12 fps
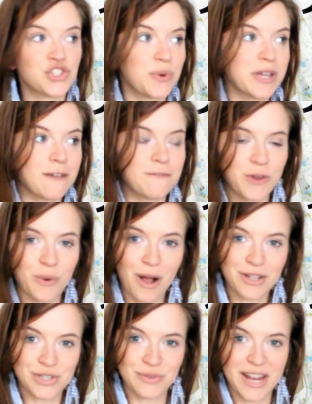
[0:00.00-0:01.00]
doing a few
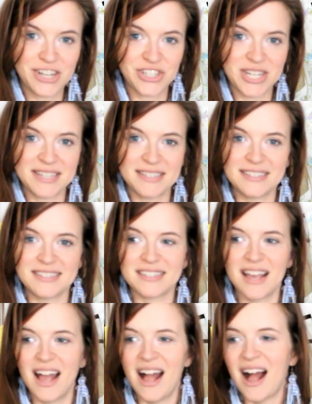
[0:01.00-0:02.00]

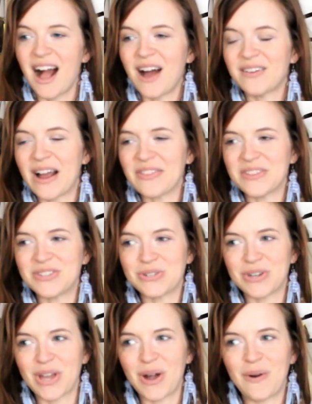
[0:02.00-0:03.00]
alterations around the
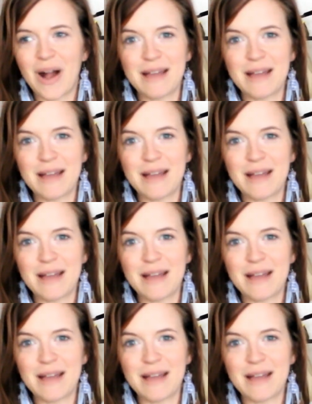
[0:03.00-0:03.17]
studio.